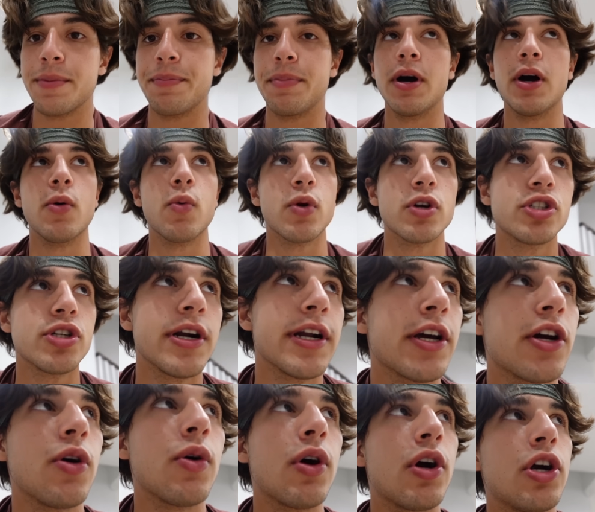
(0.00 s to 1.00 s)
But we're trying to
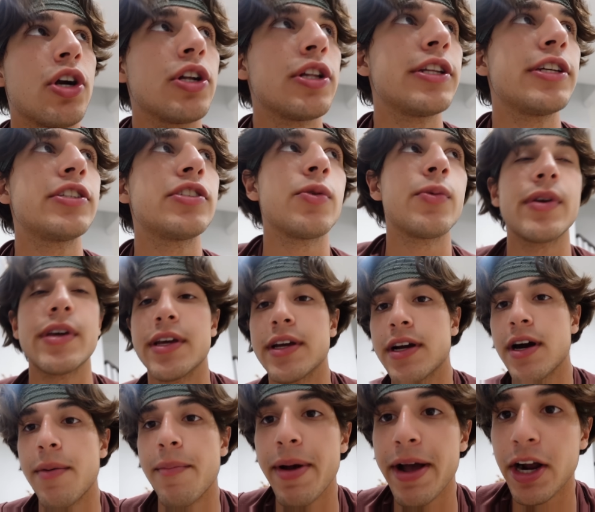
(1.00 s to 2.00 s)
go early so we can
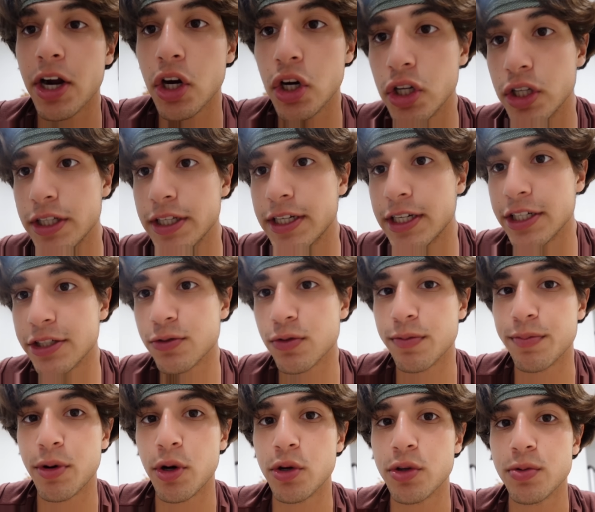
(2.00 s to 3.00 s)
come back early because we're
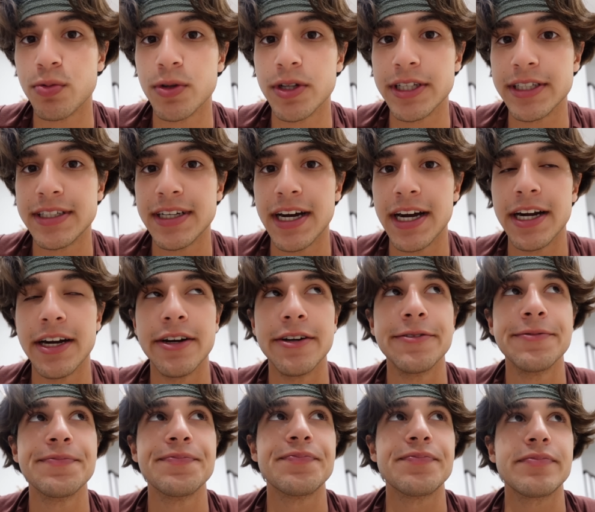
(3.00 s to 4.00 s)
both really
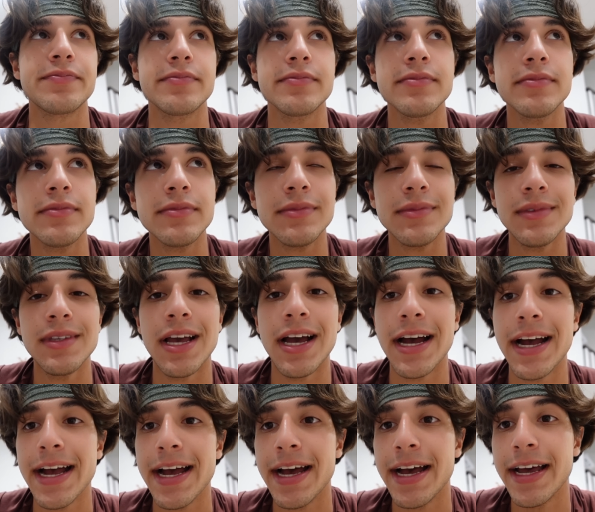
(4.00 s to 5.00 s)
tired.
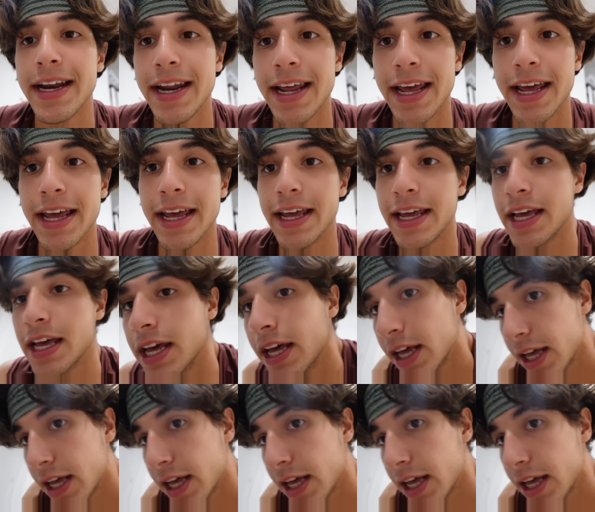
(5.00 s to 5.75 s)
I had a